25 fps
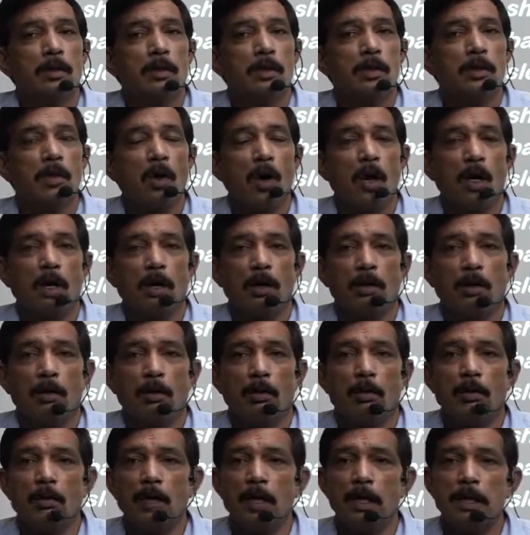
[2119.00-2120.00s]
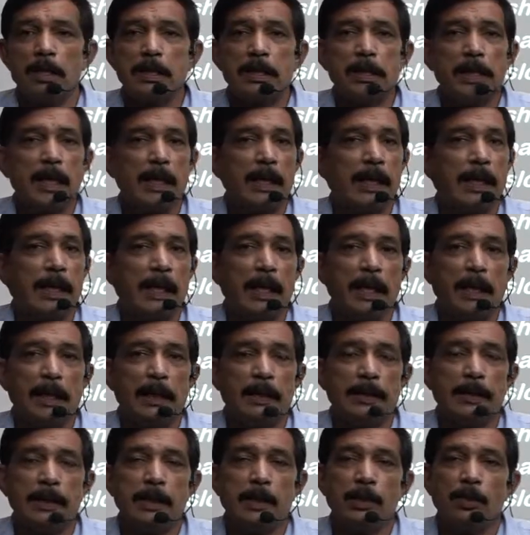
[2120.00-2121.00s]
dog runs like
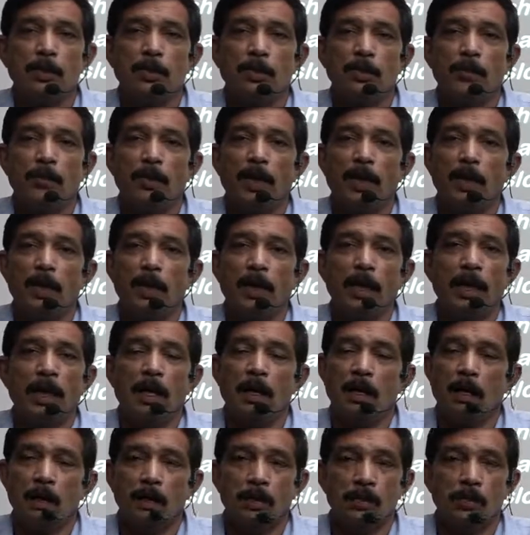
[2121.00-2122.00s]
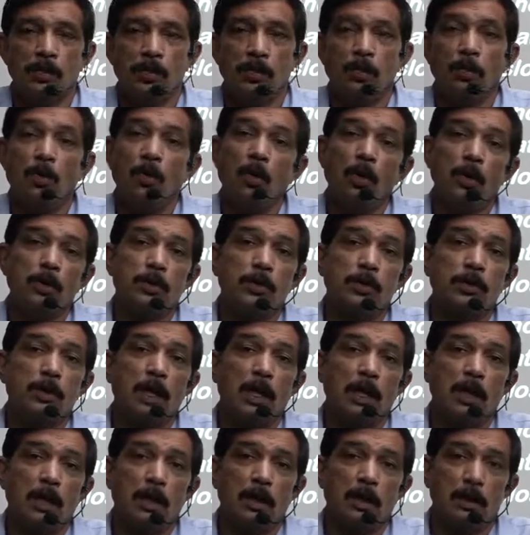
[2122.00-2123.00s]
anything to bring to go to
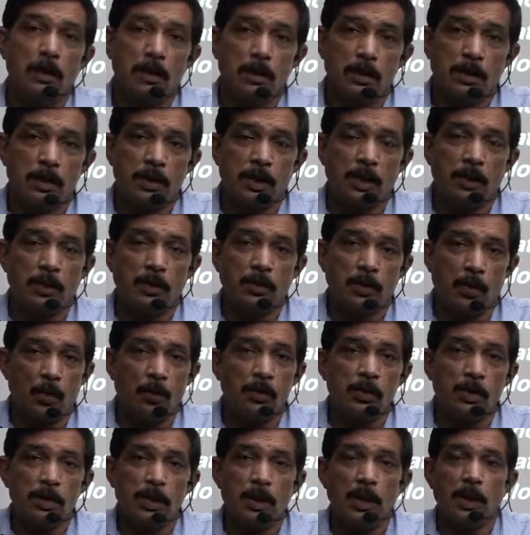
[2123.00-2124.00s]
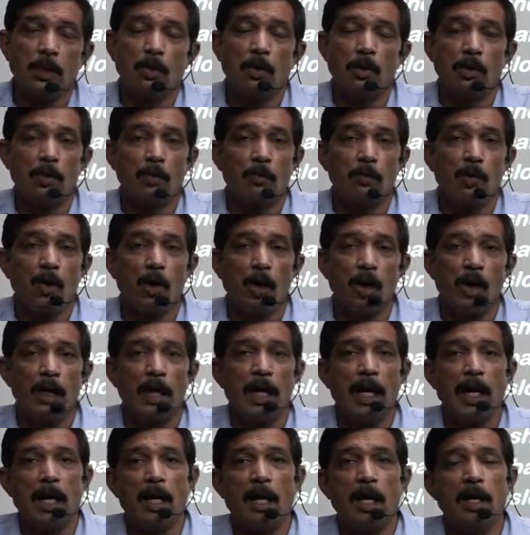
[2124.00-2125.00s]
the stick, thrown stick or the ball,
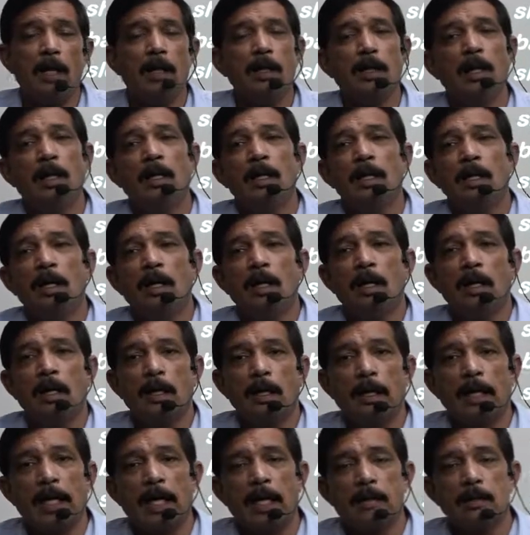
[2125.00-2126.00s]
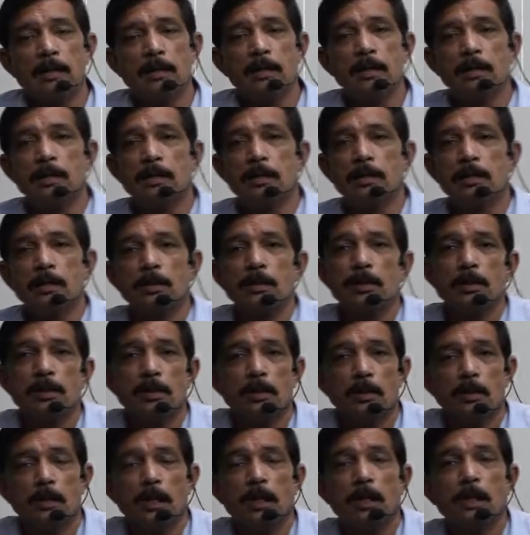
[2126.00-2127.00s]
and catches it
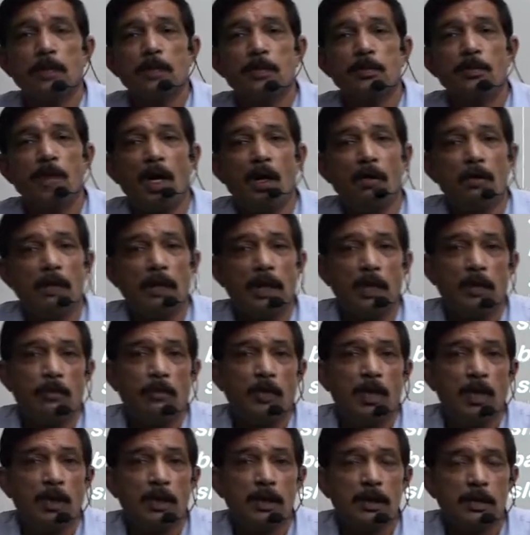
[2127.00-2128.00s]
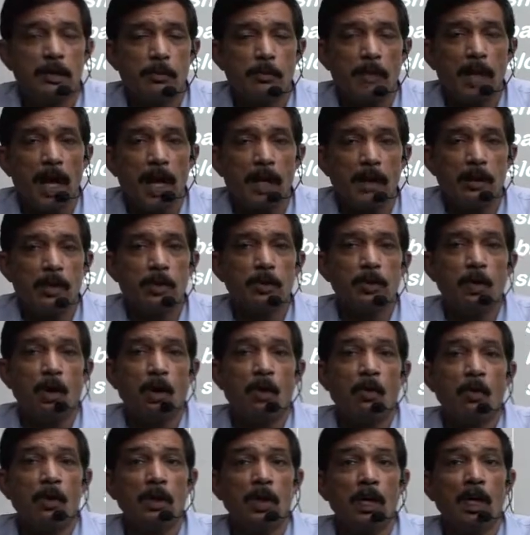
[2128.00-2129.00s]
in its mouth and brings it back to the
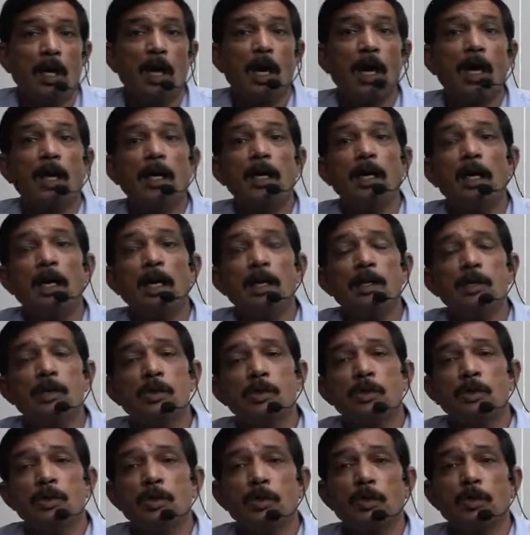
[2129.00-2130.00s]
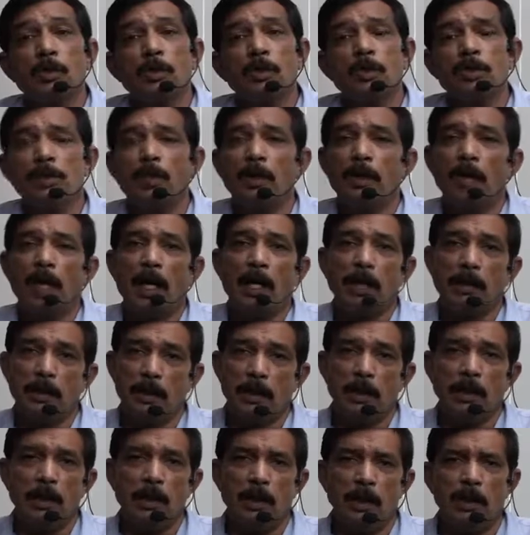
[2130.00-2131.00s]
owner again to throw it. So that
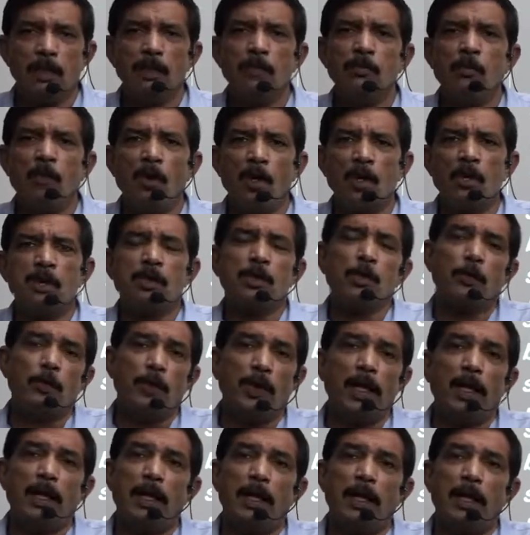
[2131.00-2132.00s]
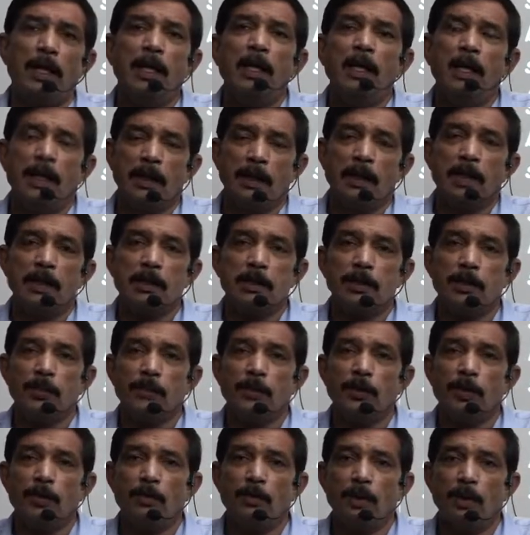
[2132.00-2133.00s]
it wants to play. That's the
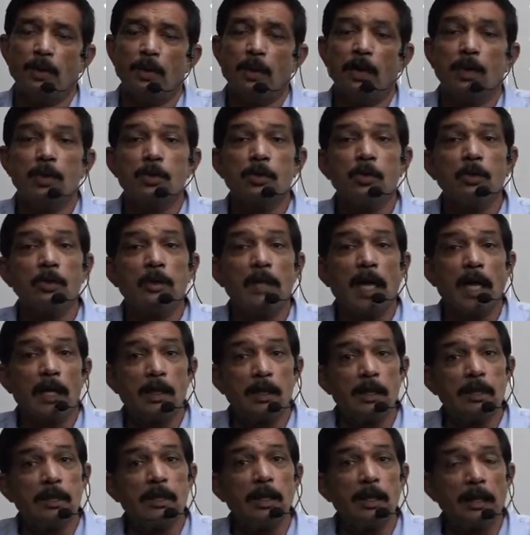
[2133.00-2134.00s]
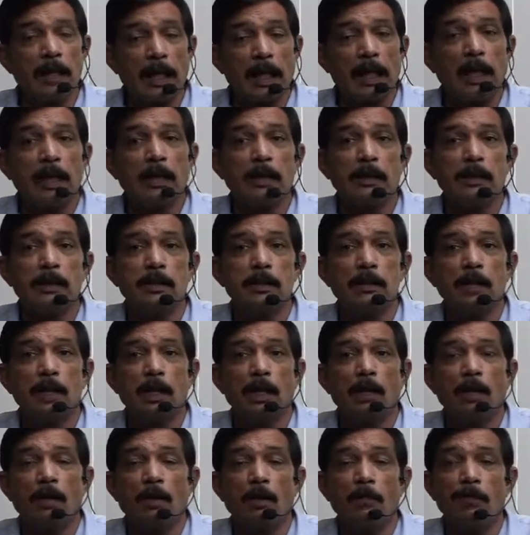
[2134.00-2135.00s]
favorite thing. So that is the characteristic
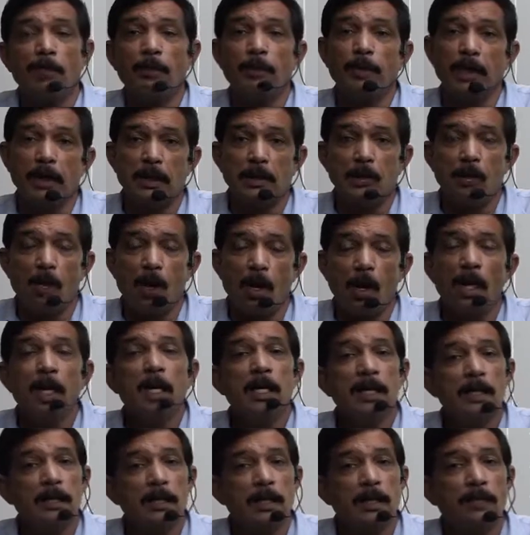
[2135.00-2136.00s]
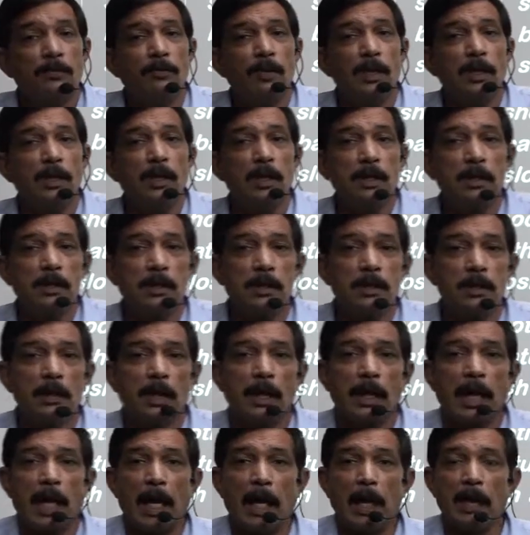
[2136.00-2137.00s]
of a pet dog. Same way, this is the
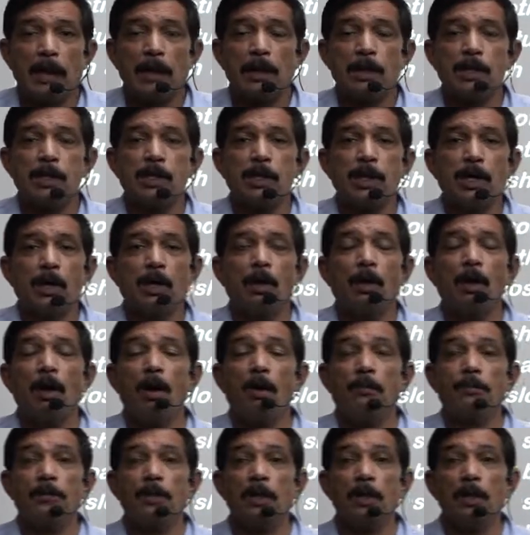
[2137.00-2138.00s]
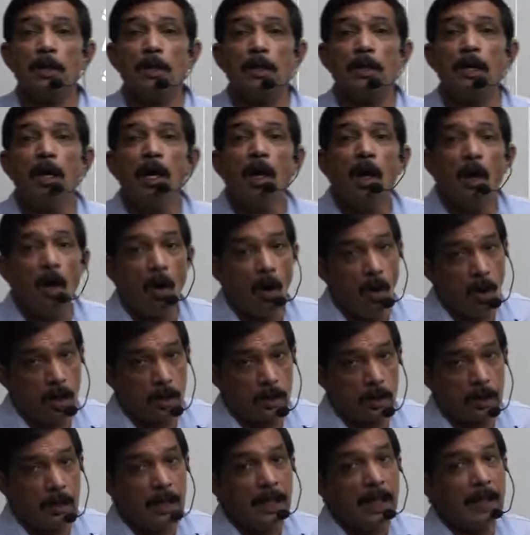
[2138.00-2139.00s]
characteristic of the
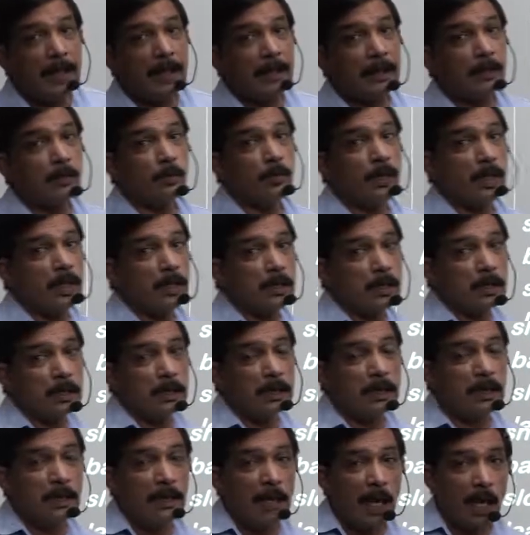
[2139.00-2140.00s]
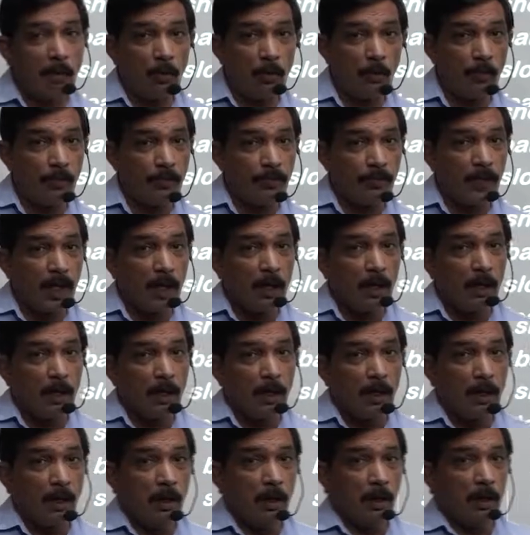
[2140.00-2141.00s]
otter. That means now
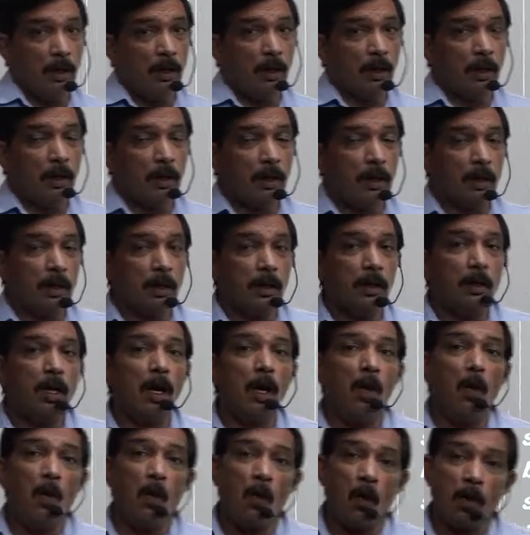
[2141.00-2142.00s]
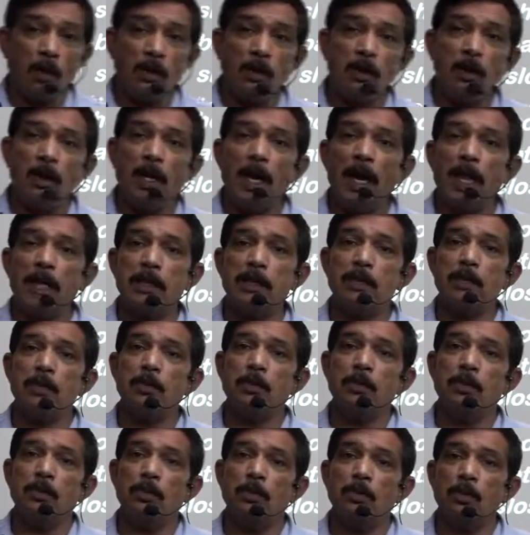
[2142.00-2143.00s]
the otter has
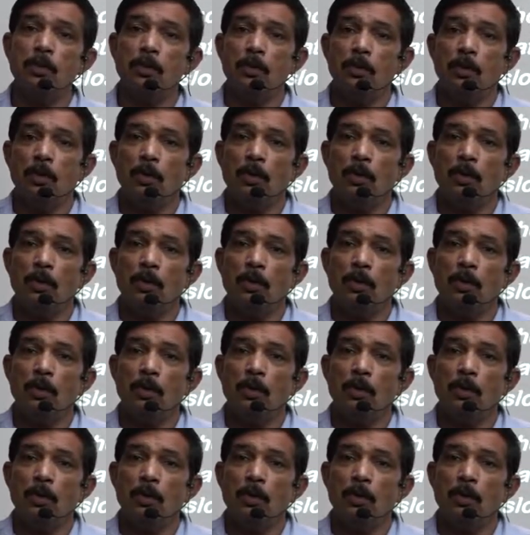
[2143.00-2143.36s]
to